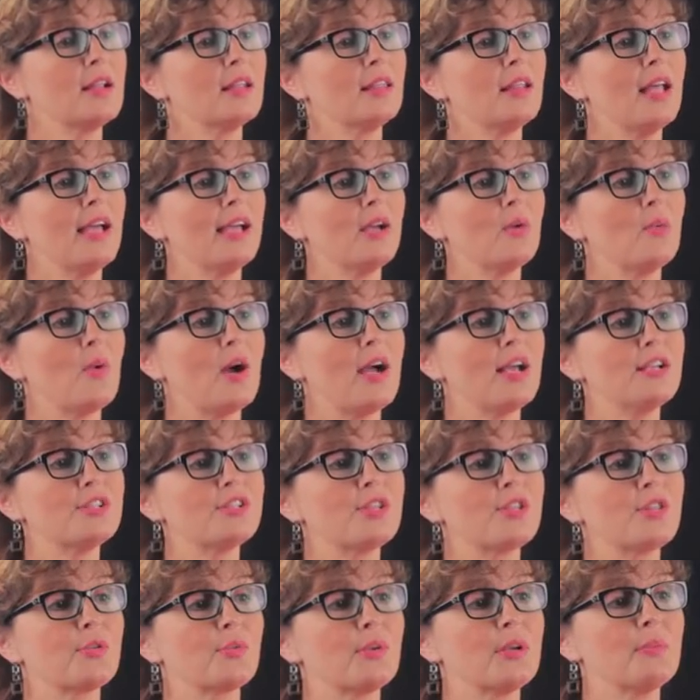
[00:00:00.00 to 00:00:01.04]

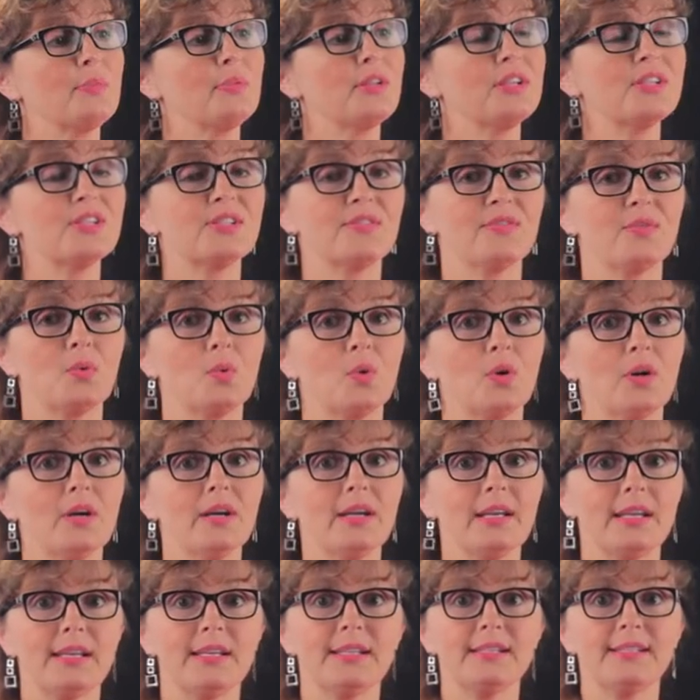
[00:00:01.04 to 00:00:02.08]
Likewise, 3 plus
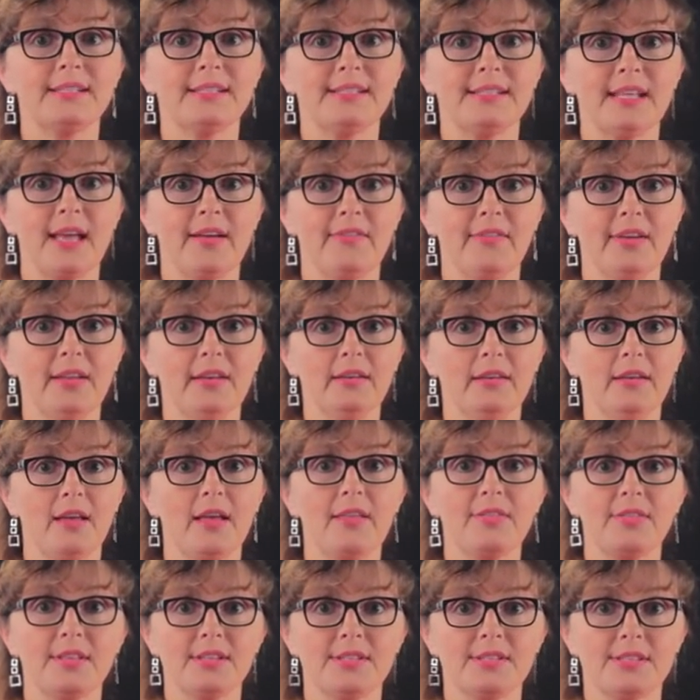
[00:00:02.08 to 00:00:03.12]
4 is 7.
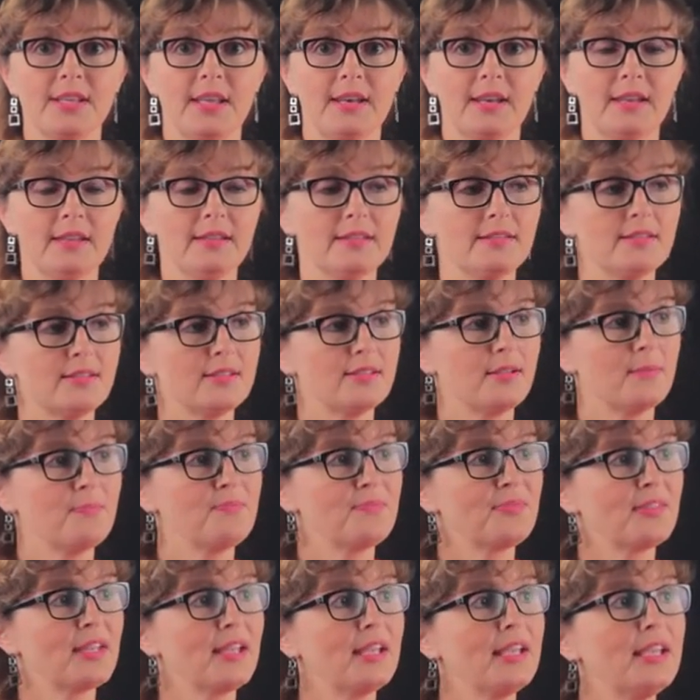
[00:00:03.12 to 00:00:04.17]
The sentence
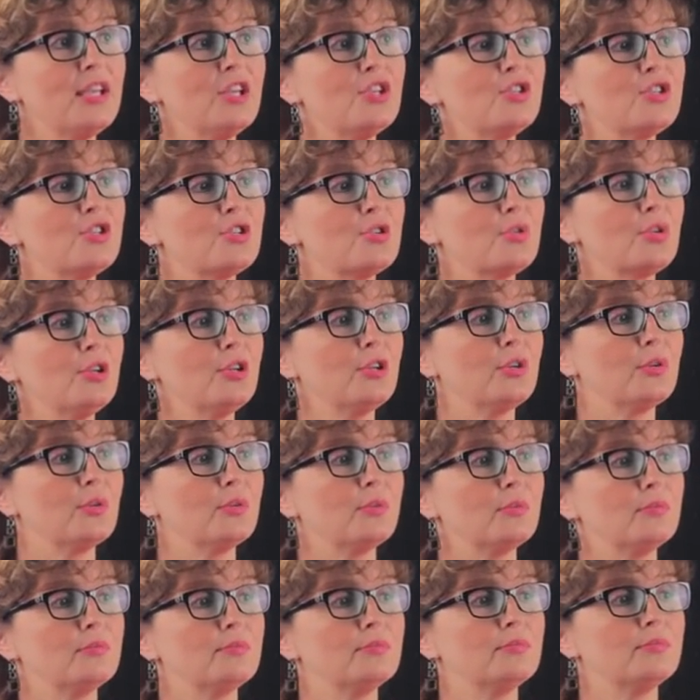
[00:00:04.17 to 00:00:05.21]
is true.
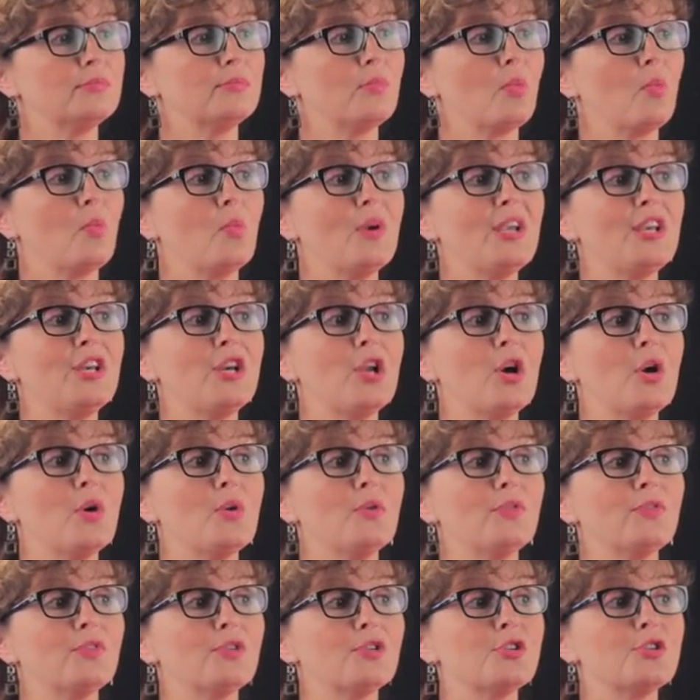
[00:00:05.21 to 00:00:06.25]
We
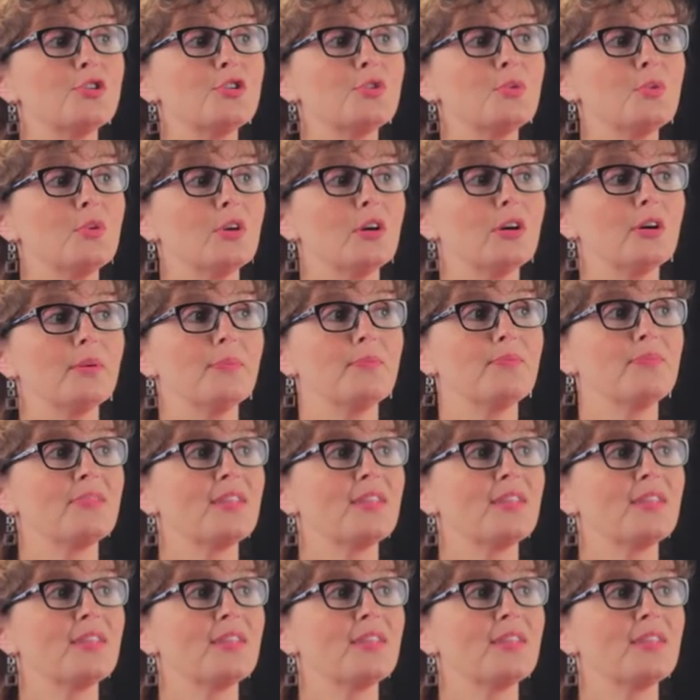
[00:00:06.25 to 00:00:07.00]
know for sure.